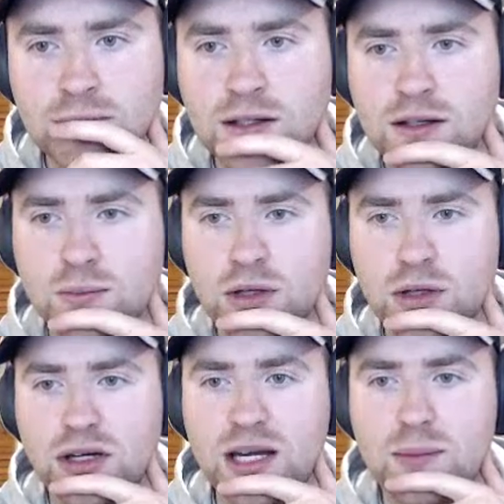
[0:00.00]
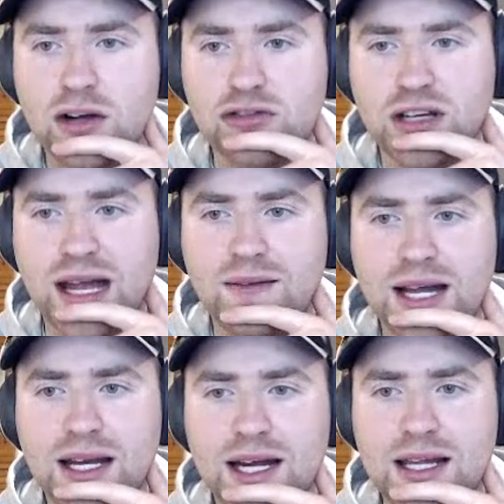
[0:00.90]
Moon Boy need Marshall to count the
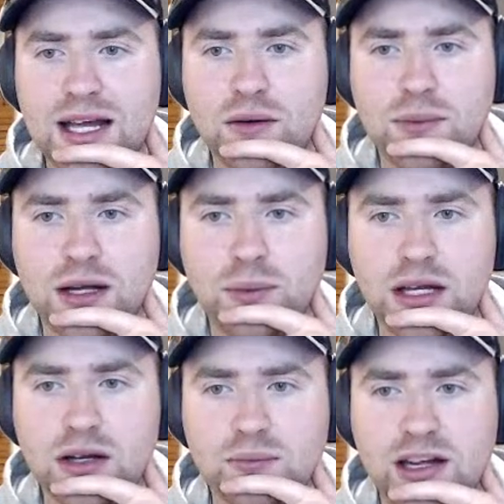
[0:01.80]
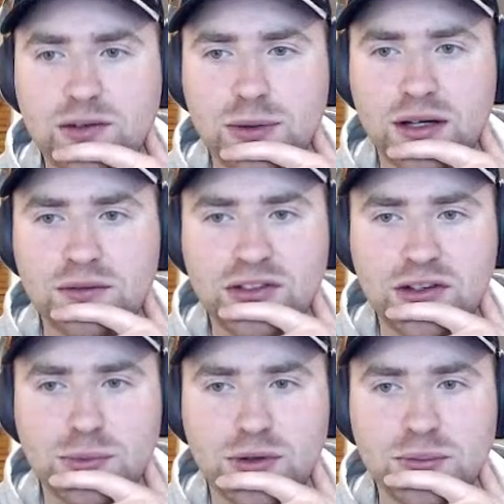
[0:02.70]
18. That would be a win. I'm desperate,
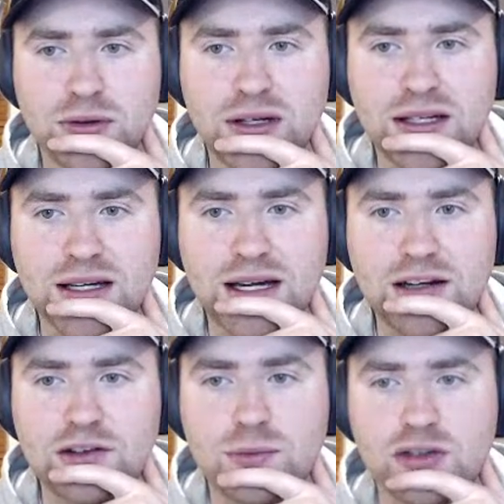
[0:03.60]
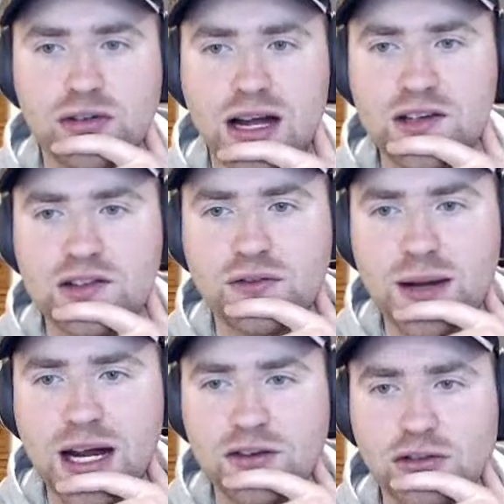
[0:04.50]
says Moon Boy. Here's my trades from
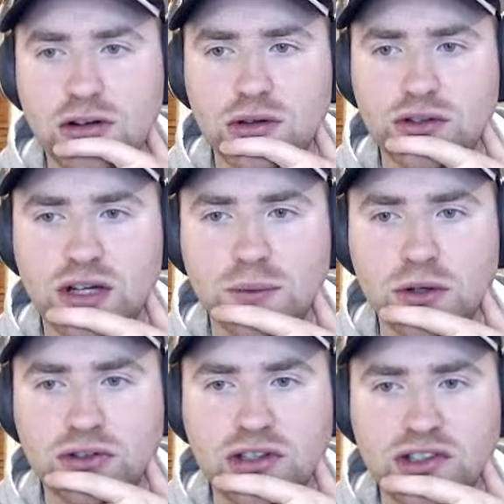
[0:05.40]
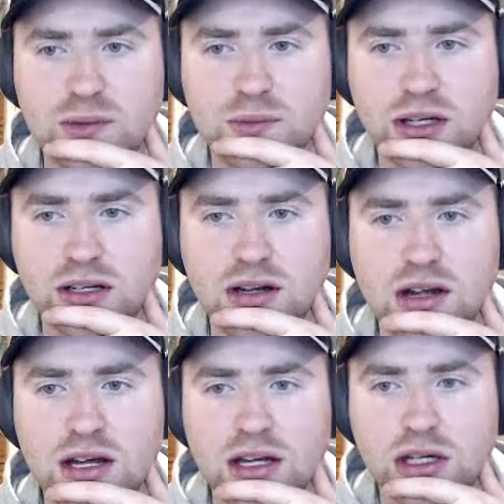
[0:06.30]
Andrew. Looks like Wilson to Simpkin,
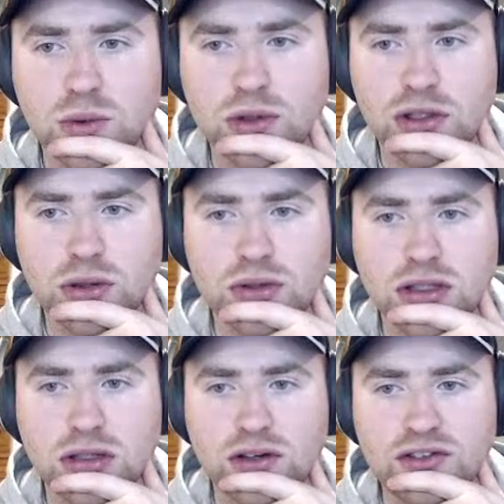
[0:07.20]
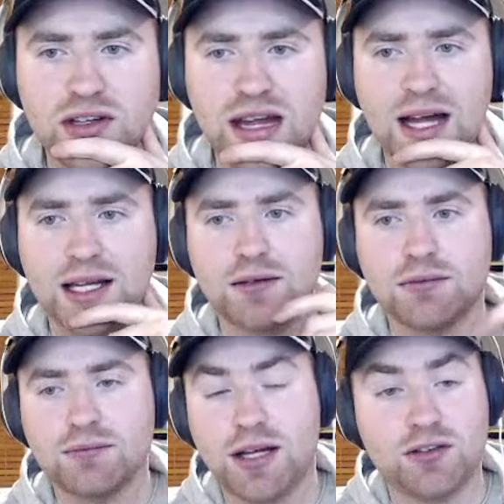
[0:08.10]
Hill to Goulden, and Close to Dowling.
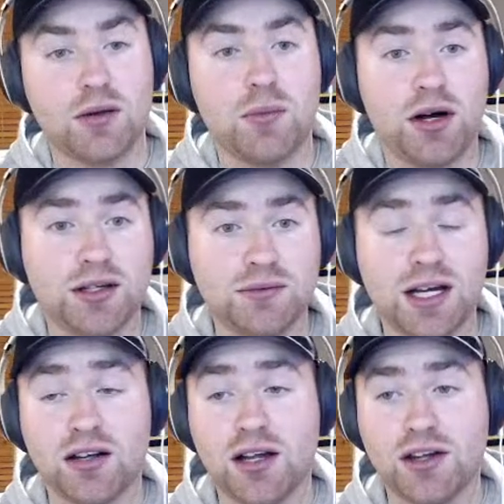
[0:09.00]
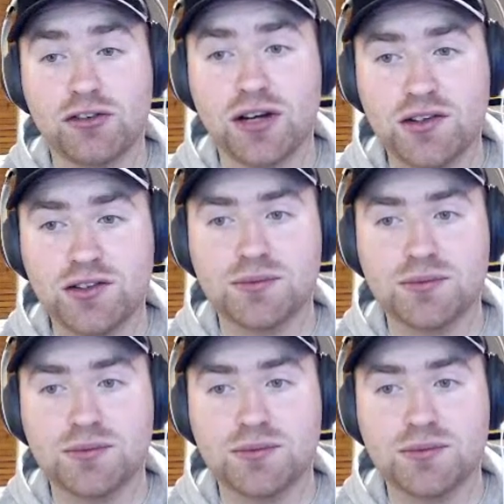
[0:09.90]
I don't mind it. Yeah, I like those trades.